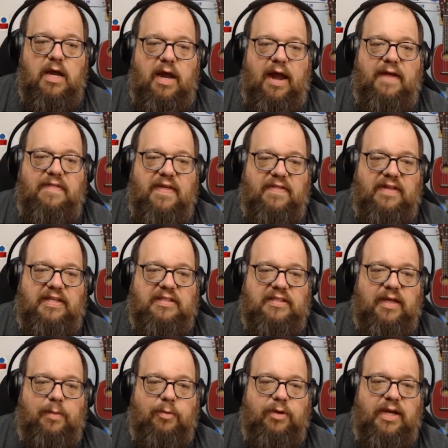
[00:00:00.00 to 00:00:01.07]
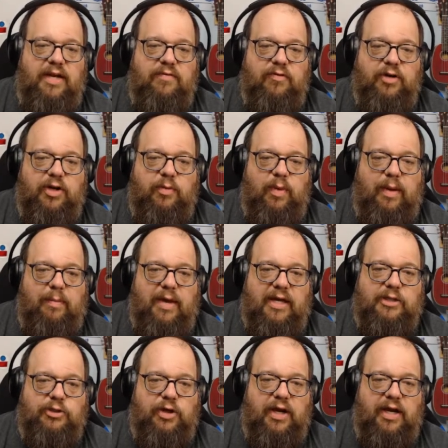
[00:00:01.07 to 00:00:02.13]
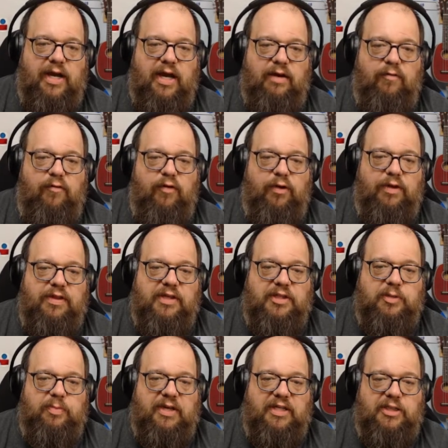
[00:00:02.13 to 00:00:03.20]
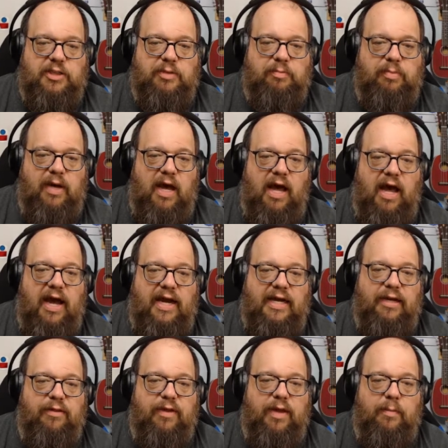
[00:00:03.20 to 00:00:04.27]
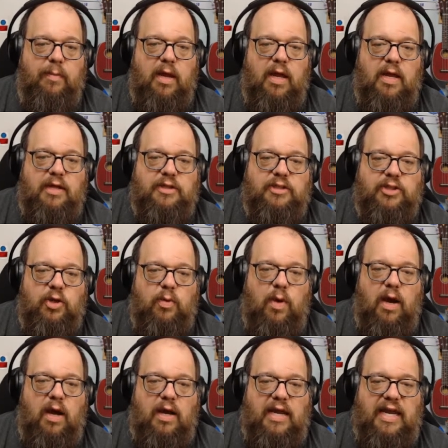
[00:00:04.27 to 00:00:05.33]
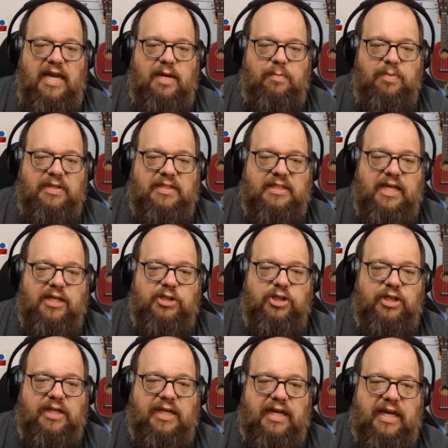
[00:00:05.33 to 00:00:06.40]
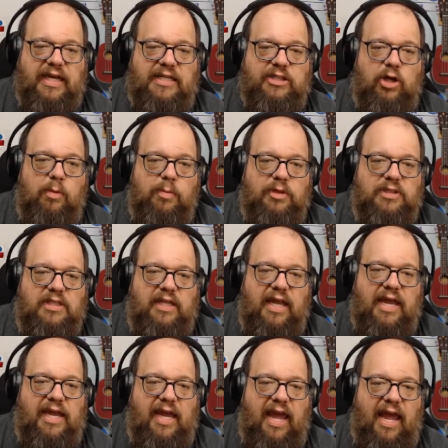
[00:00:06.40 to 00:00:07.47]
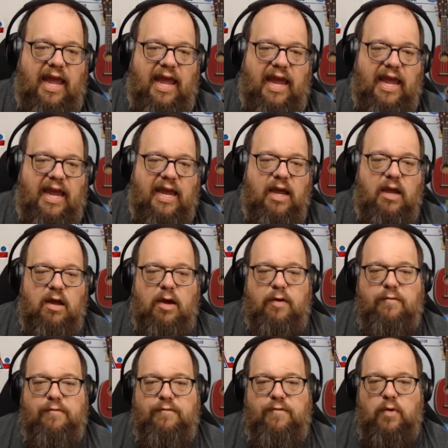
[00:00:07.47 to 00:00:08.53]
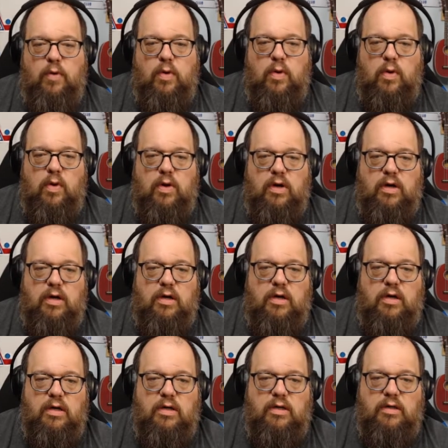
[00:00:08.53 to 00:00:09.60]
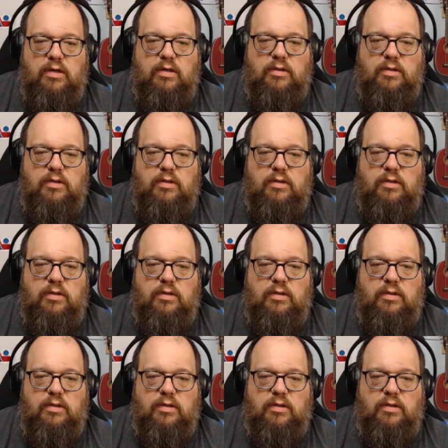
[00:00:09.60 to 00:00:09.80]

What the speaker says: And then these double inverted wingbacks are going to kind of fill in the space behind them. So in possession, it's almost like a 4-2,